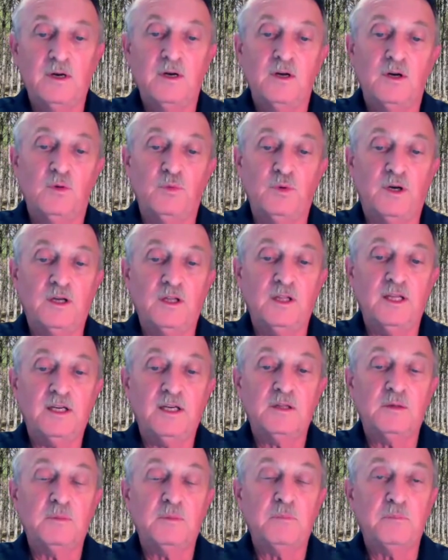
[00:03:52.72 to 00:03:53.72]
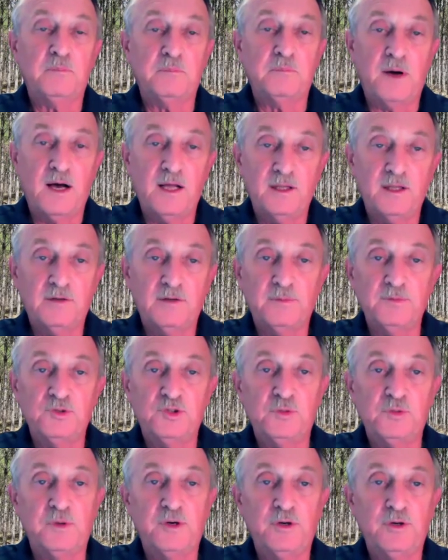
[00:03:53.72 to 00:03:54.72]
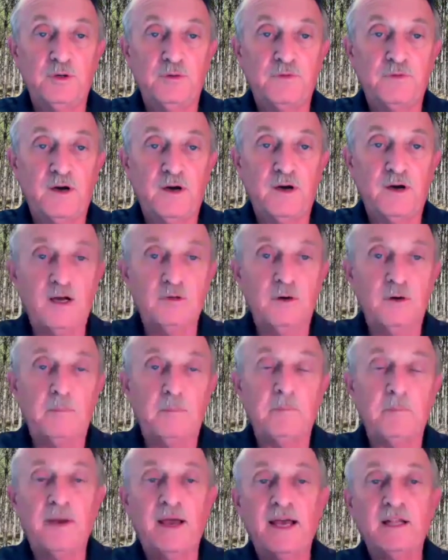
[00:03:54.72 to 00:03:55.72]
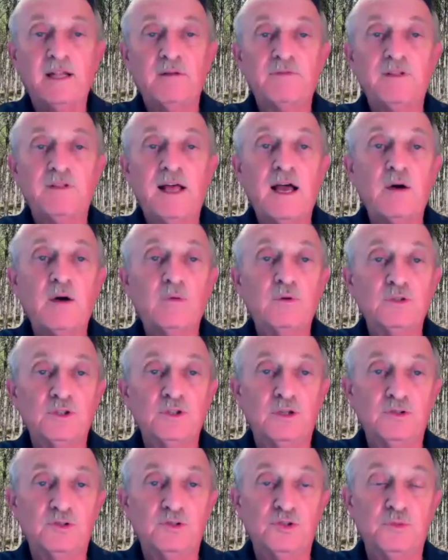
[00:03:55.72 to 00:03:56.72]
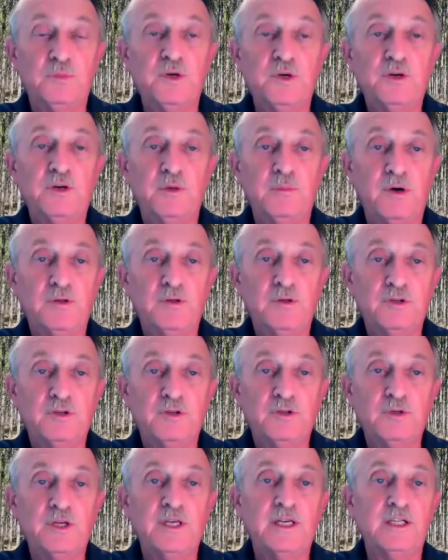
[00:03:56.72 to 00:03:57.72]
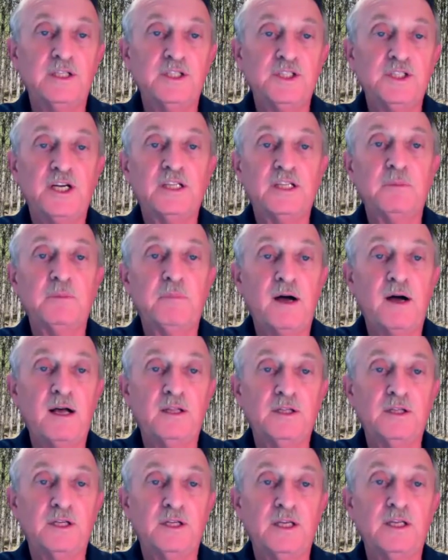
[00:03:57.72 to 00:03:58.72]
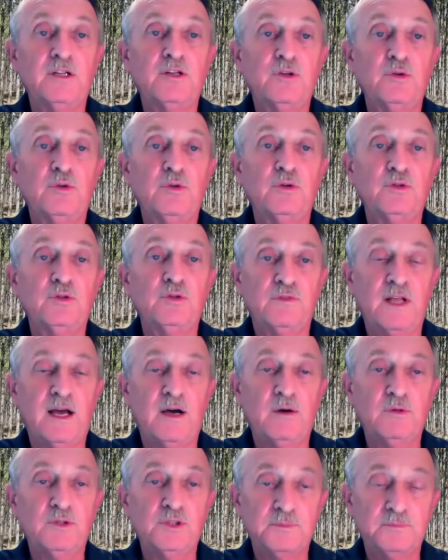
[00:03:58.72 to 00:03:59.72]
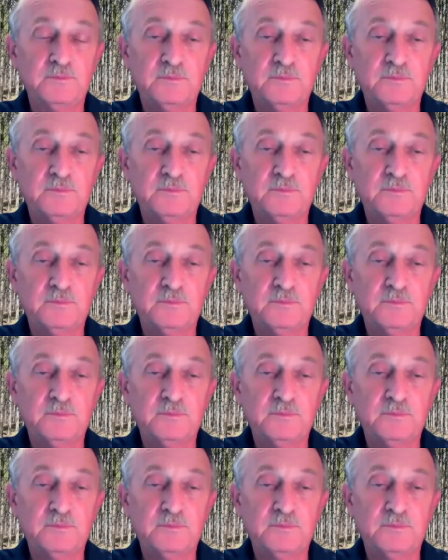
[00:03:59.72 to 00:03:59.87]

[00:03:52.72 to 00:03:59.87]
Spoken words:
We collect pollen from the superior father, bag the flowers on the superior mother tree, inject the pollen into those flowers,